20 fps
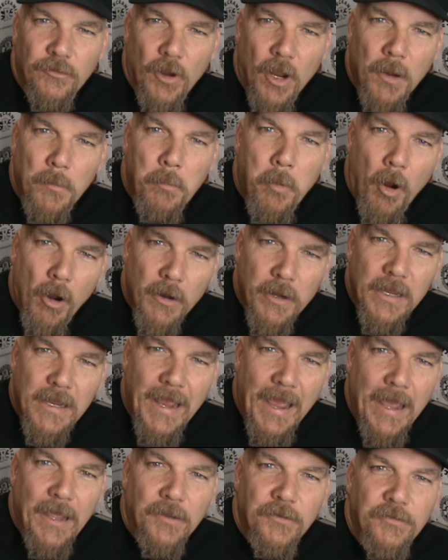truck
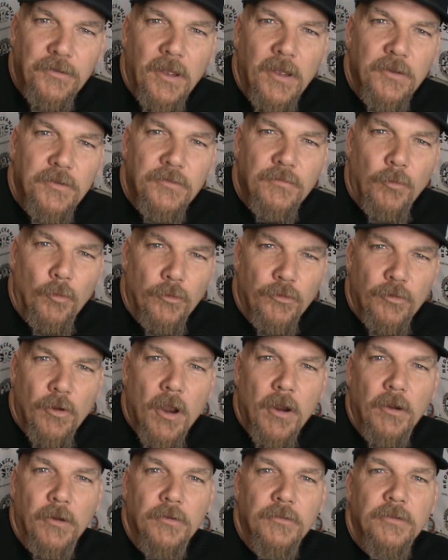parking access for
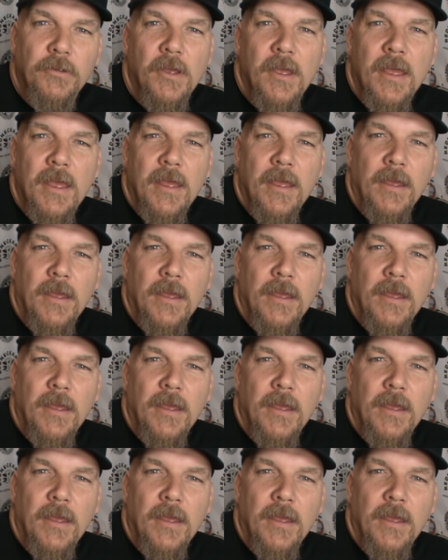truckers